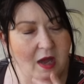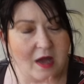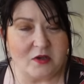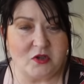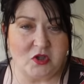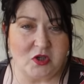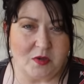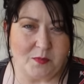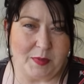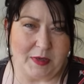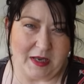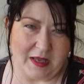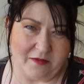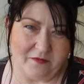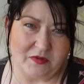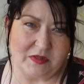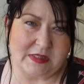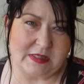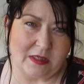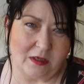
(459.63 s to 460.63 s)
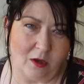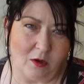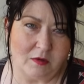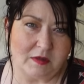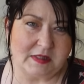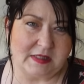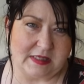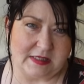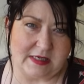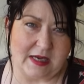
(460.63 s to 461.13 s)
I do believe it's the
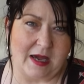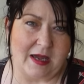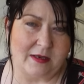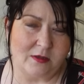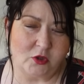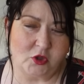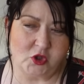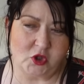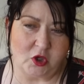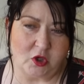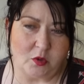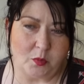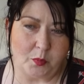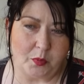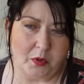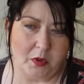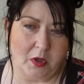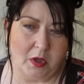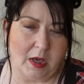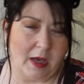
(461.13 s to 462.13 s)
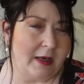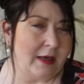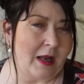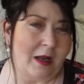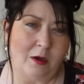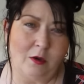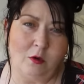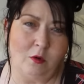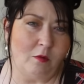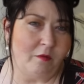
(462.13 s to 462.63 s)
L'Occitane tube and
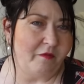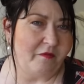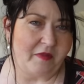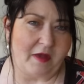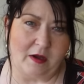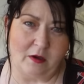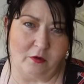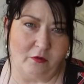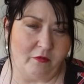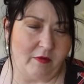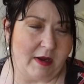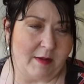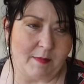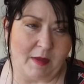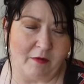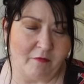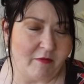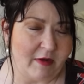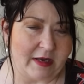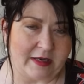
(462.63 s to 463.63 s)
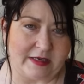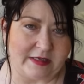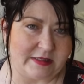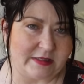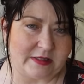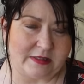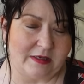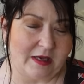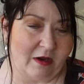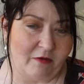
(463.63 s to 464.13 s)
I love that cream I
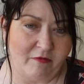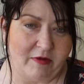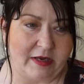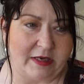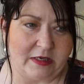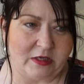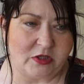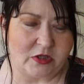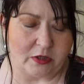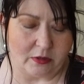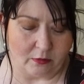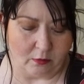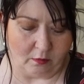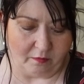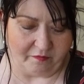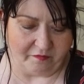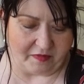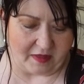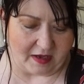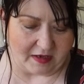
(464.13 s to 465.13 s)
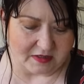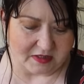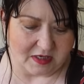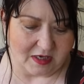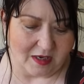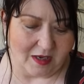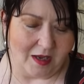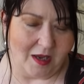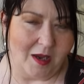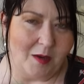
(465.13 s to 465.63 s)
really I really do love
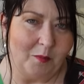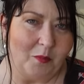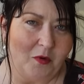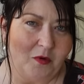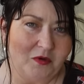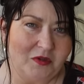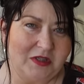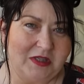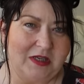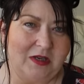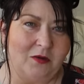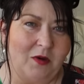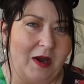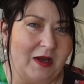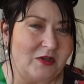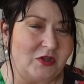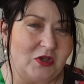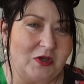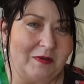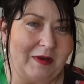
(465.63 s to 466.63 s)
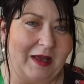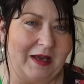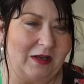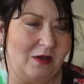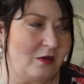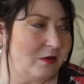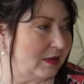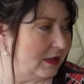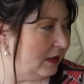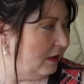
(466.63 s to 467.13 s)
that but you know I do
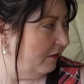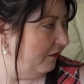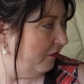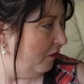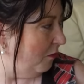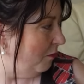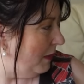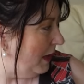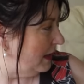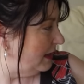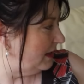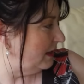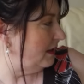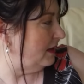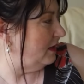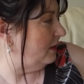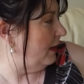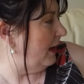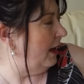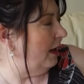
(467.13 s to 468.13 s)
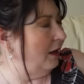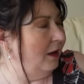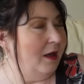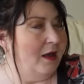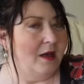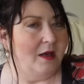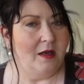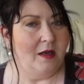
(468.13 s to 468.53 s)
like using the foot mask as well